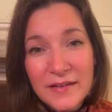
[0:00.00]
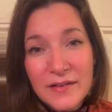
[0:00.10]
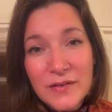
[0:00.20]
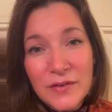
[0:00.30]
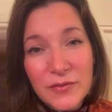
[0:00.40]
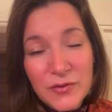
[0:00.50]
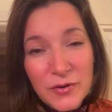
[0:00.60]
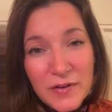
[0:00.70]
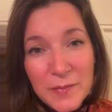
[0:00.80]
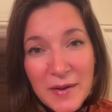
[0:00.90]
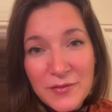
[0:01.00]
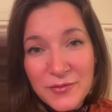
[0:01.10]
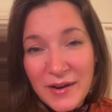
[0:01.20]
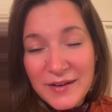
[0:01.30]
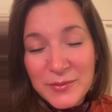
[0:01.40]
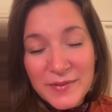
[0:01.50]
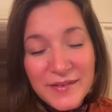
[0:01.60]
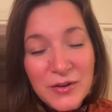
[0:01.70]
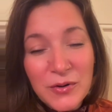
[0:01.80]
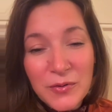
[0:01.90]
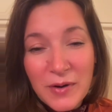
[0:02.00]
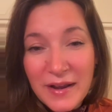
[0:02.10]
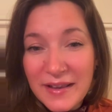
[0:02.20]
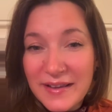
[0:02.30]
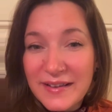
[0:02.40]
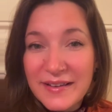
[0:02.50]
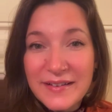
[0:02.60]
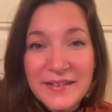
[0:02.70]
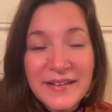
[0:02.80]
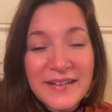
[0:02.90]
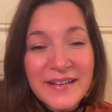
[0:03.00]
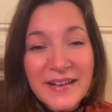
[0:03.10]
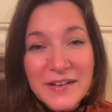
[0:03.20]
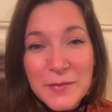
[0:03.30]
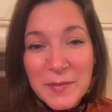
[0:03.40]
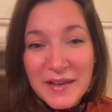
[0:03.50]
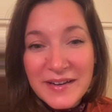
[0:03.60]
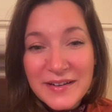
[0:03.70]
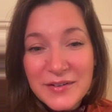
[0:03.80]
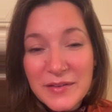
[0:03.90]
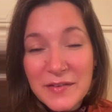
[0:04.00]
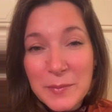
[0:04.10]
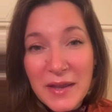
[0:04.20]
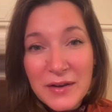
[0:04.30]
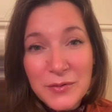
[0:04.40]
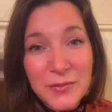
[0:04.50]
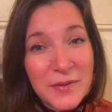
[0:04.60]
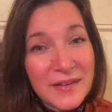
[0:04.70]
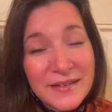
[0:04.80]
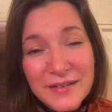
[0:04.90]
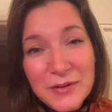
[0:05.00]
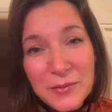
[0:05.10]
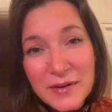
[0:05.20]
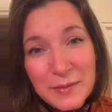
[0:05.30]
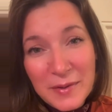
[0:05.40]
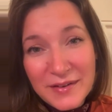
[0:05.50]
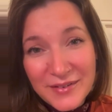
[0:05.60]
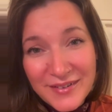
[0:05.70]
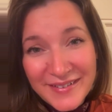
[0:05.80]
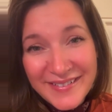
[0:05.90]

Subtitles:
So of course my friend was crying and explaining to this man, who really didn't know any better,